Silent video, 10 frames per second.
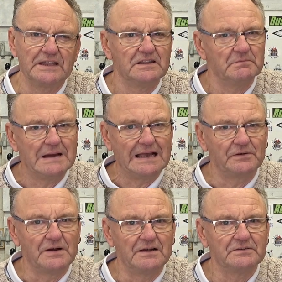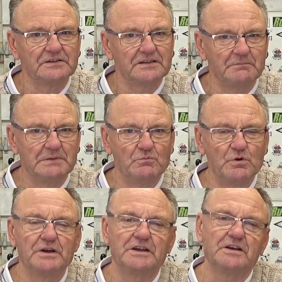in the background, I've been
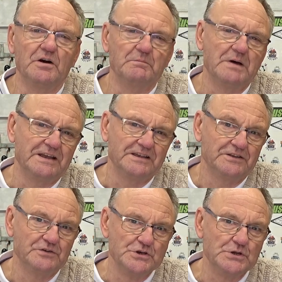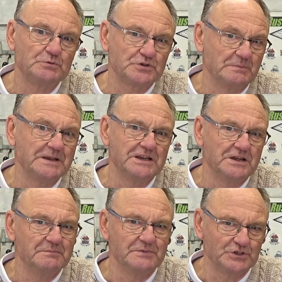working on my new to me
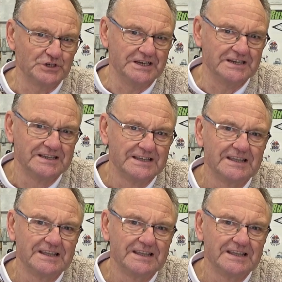machine.